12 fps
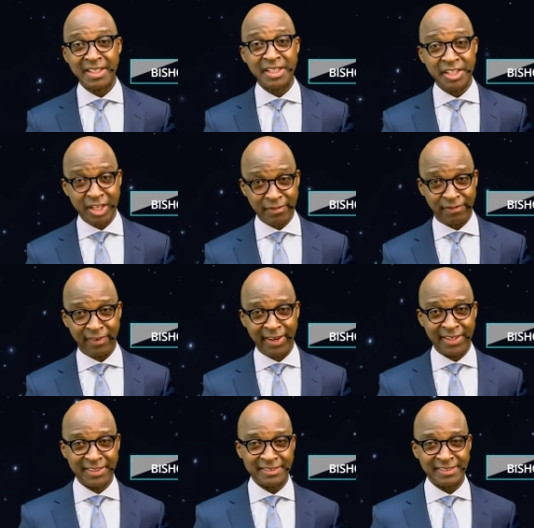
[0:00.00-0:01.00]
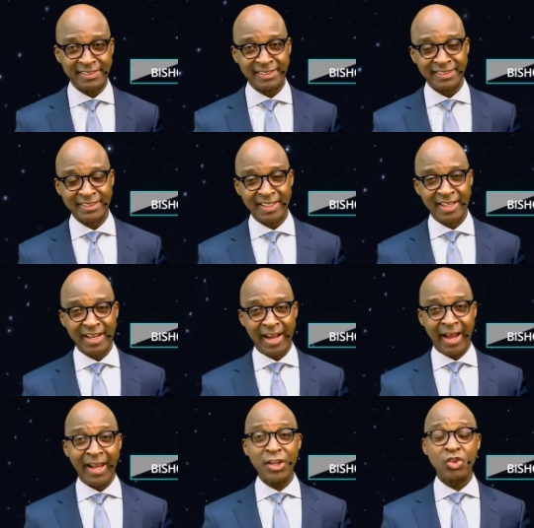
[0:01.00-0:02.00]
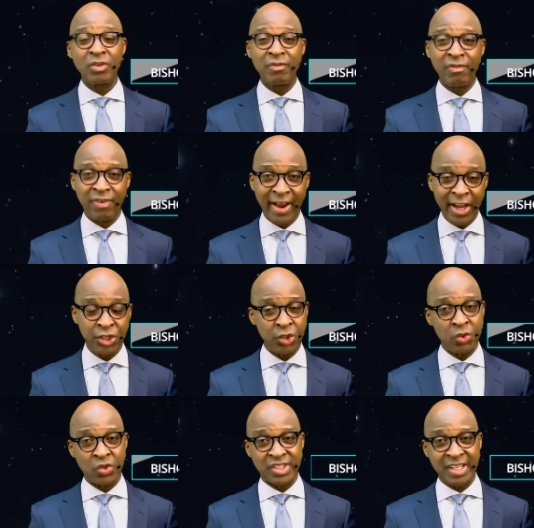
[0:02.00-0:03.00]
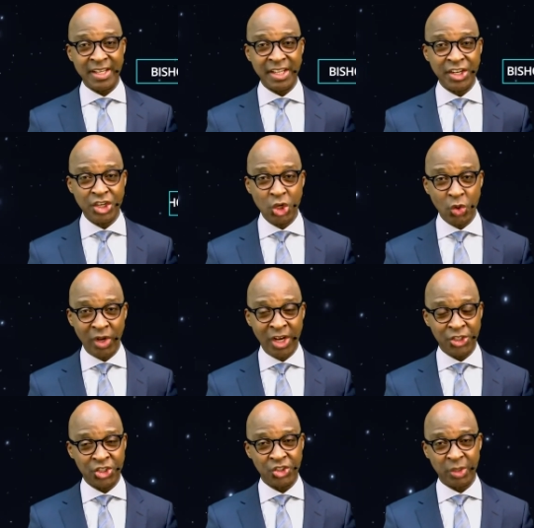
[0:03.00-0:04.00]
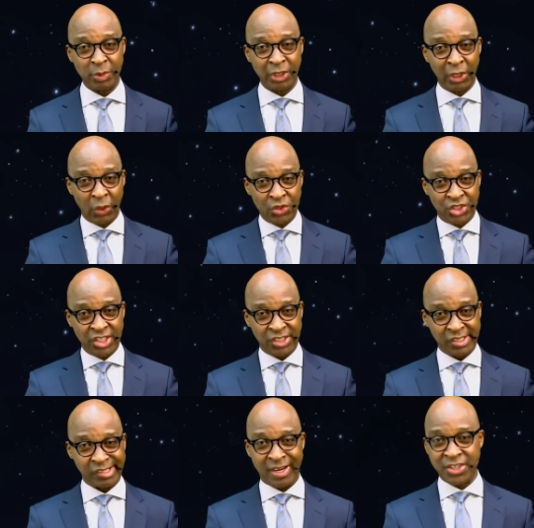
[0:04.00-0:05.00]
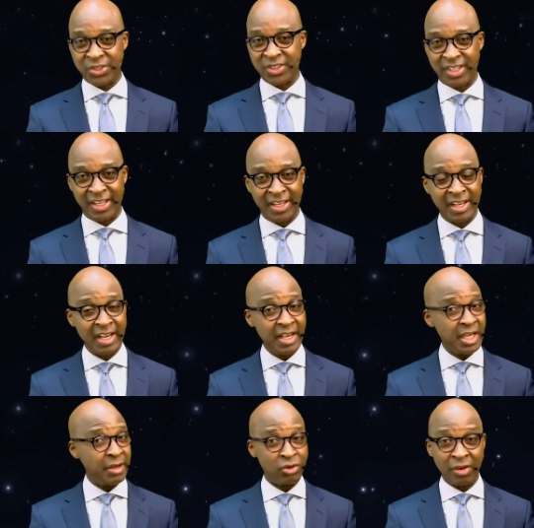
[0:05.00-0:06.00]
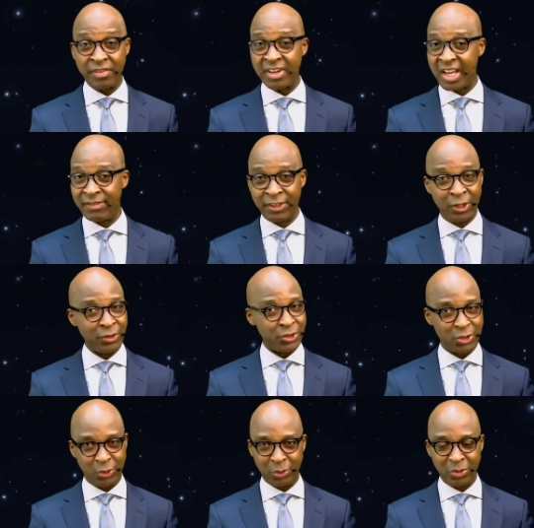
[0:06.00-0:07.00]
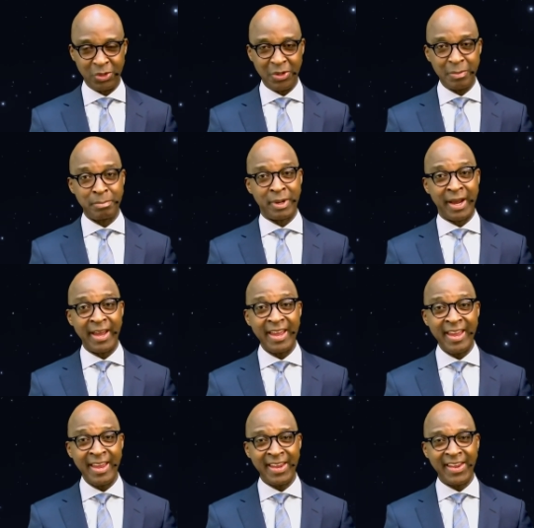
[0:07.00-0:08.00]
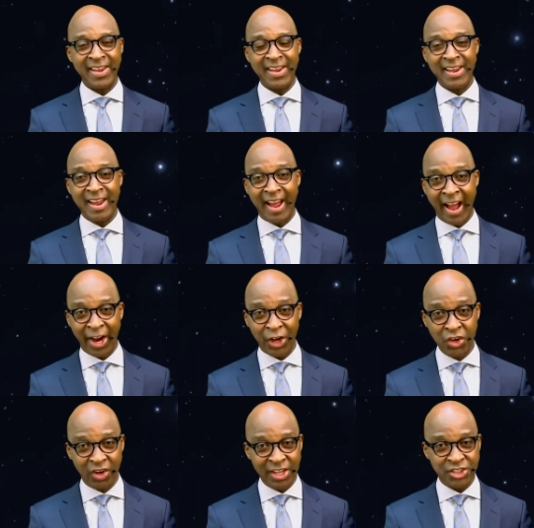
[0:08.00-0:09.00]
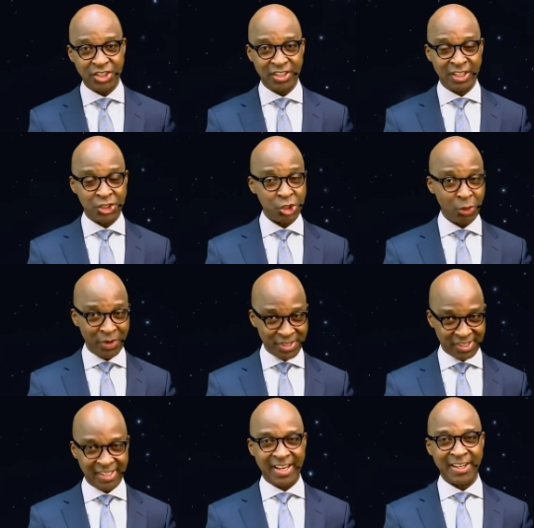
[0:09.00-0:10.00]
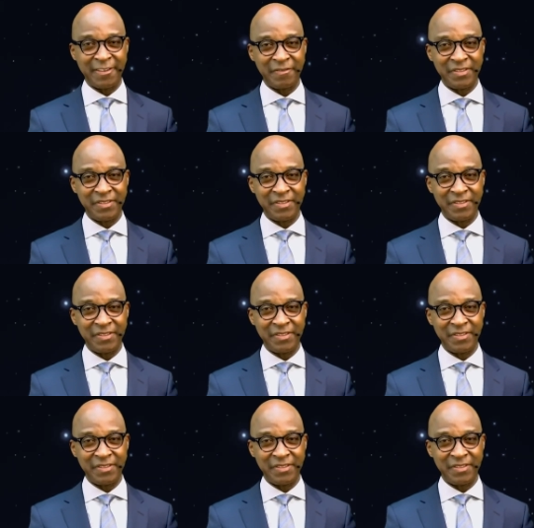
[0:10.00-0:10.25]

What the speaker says: Dear friend, I'd like to invite you to start a new relationship with the Lord Jesus Christ today if you have never done so. By A, acknowledge that you're a sinner.